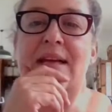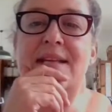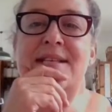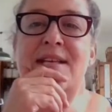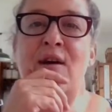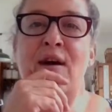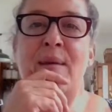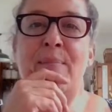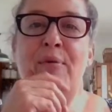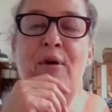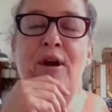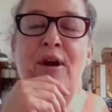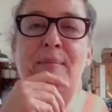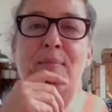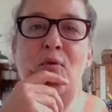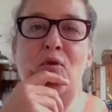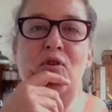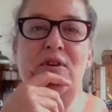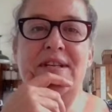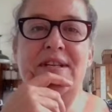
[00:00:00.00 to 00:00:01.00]
So I broke
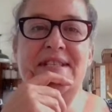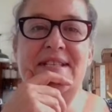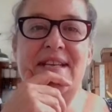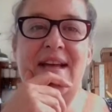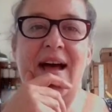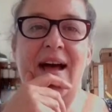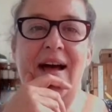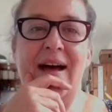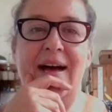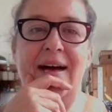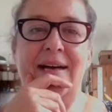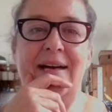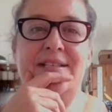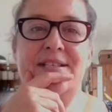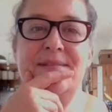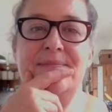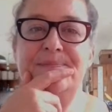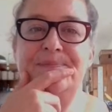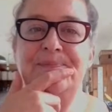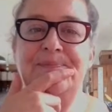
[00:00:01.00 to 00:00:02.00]
Morgan's
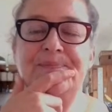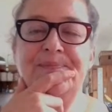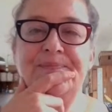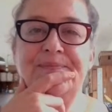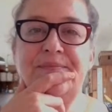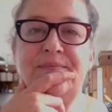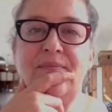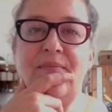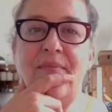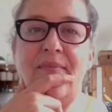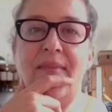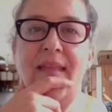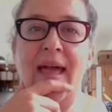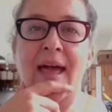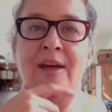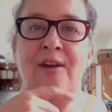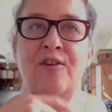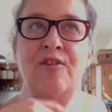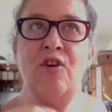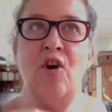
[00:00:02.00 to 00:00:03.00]
heart.
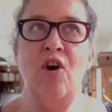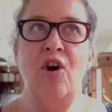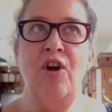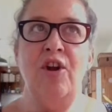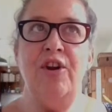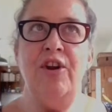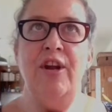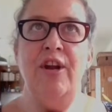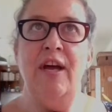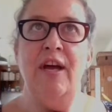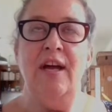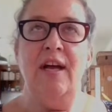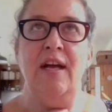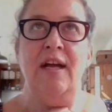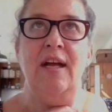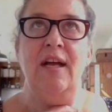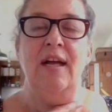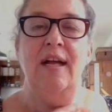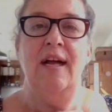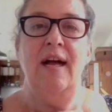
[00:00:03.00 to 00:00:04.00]
And on
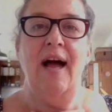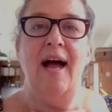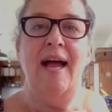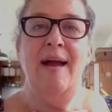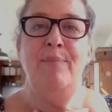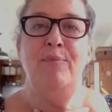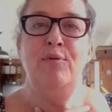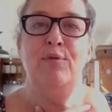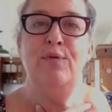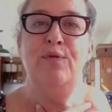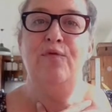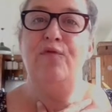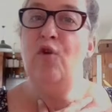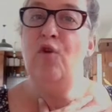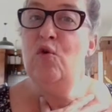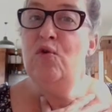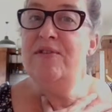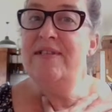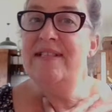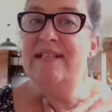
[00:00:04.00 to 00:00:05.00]
April
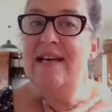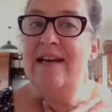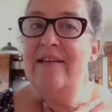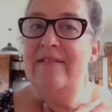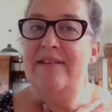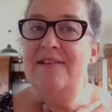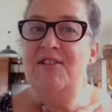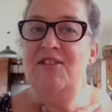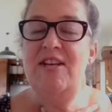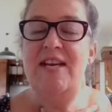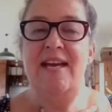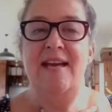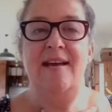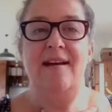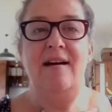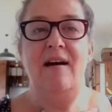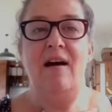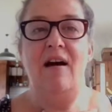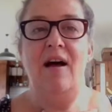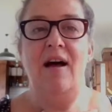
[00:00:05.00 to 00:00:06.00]
Fool's Day this
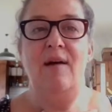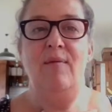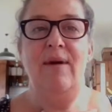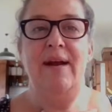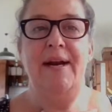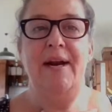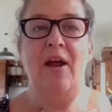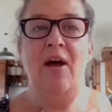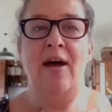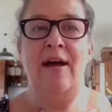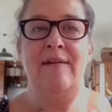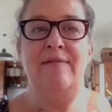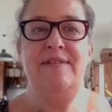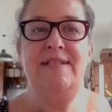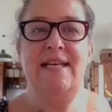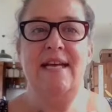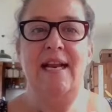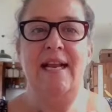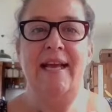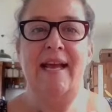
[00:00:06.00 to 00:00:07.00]
year, I went live
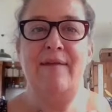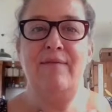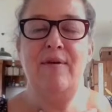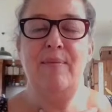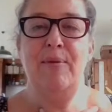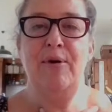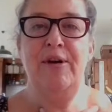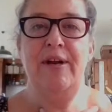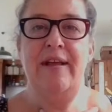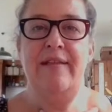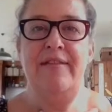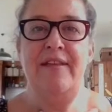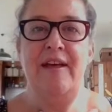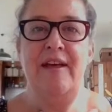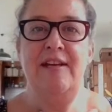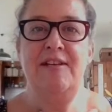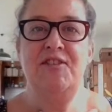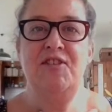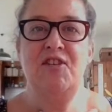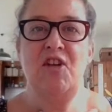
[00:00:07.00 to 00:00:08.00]
telling everybody
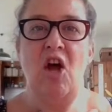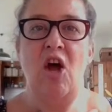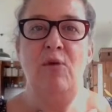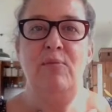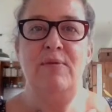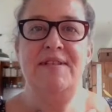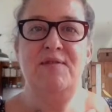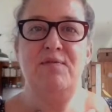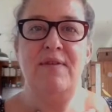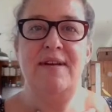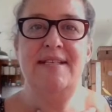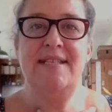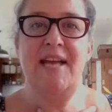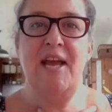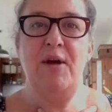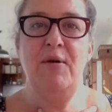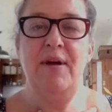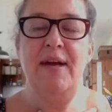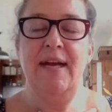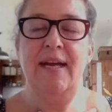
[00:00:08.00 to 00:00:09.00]
that I was
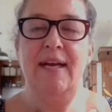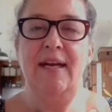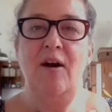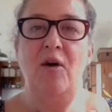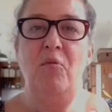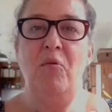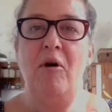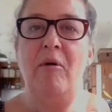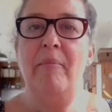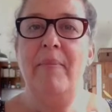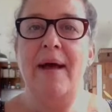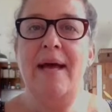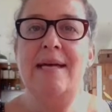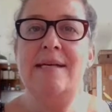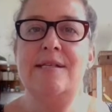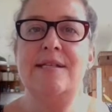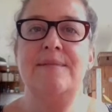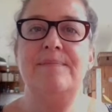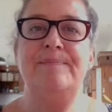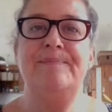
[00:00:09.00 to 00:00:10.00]
rescuing a
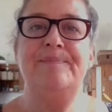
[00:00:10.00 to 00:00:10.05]
wombat.